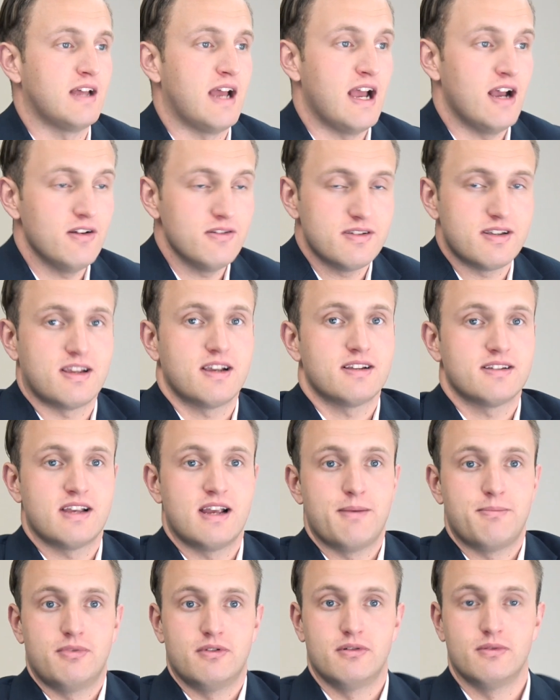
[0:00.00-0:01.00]
the housing
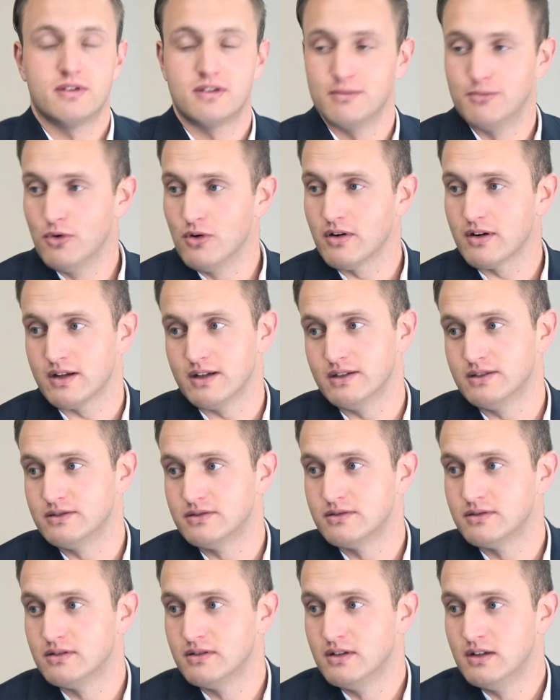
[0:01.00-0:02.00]
example with the
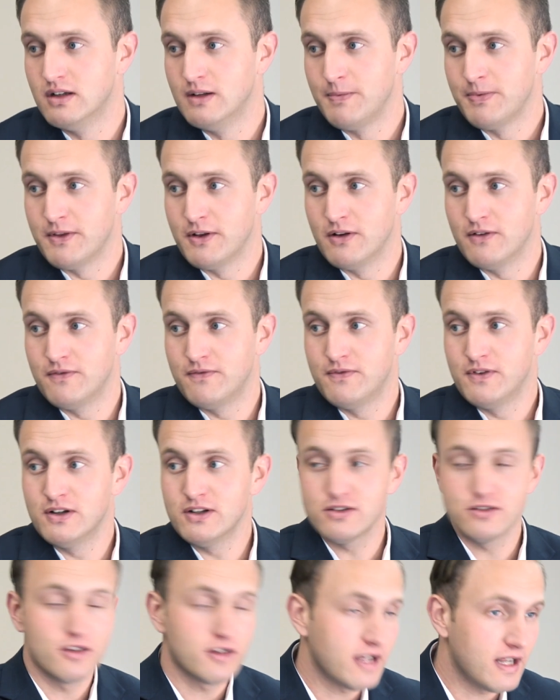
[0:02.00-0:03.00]
mortgage. Oh yeah. If you
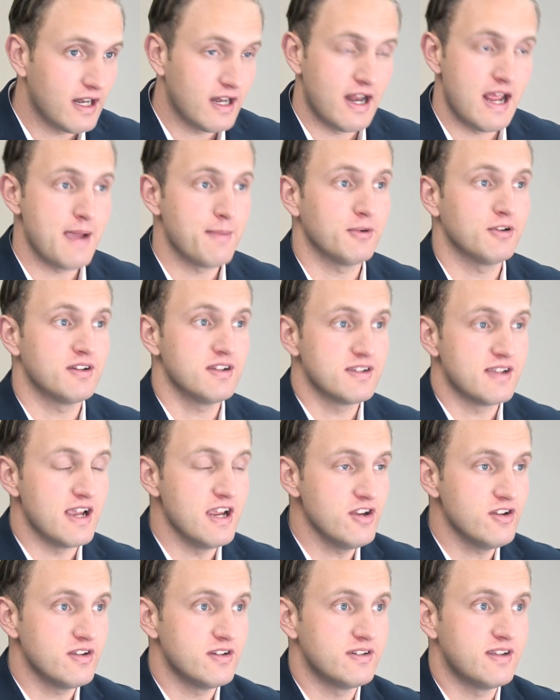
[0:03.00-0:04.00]
just look at an
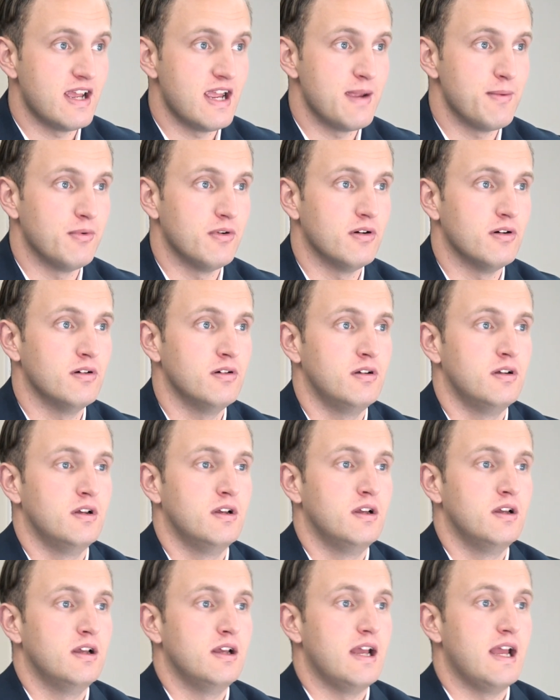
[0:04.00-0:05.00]
amortization table
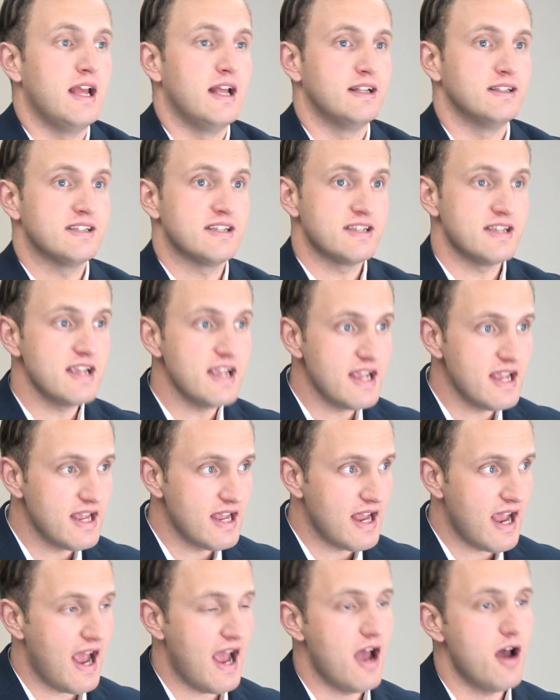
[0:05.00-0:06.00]
and
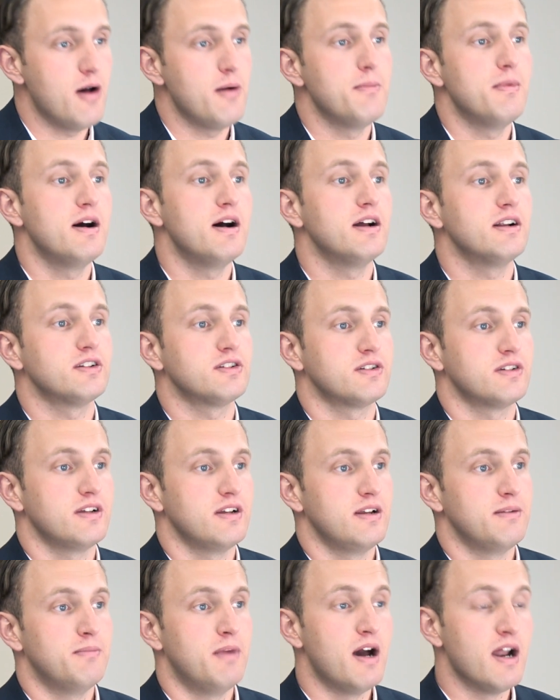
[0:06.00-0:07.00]
see how much
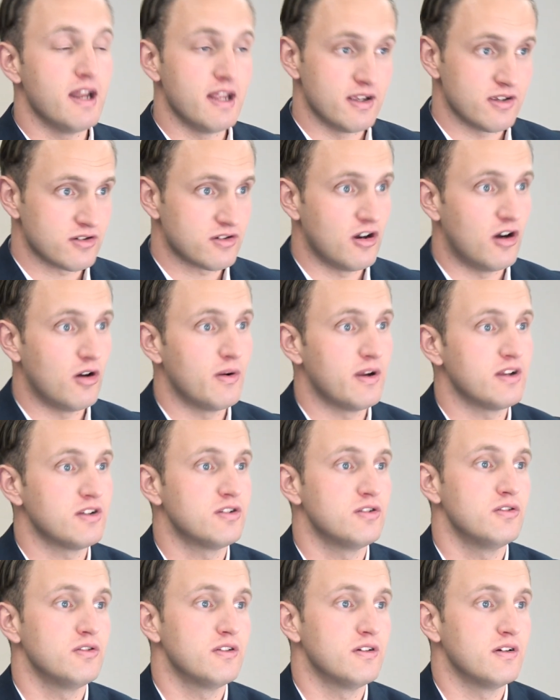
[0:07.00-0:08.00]
money is going
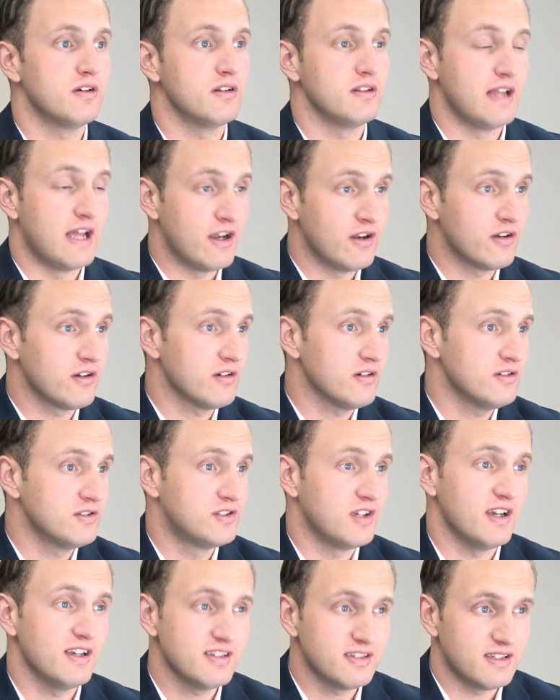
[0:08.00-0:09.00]
to the lender
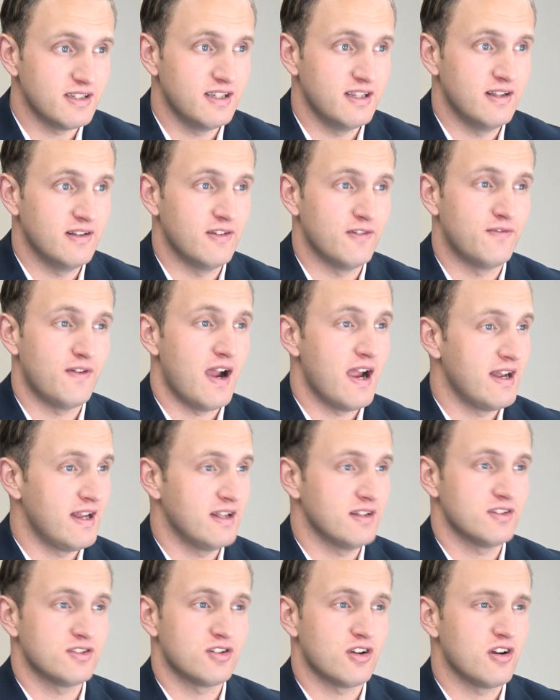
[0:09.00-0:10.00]
just in the
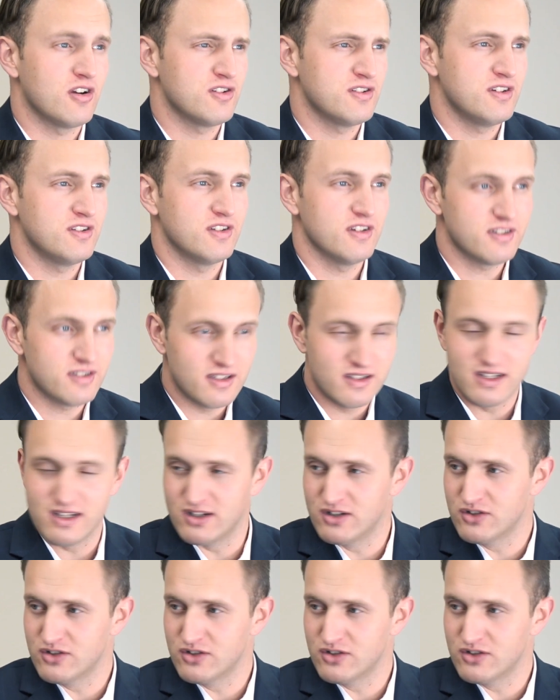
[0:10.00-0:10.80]
finance charging, just in the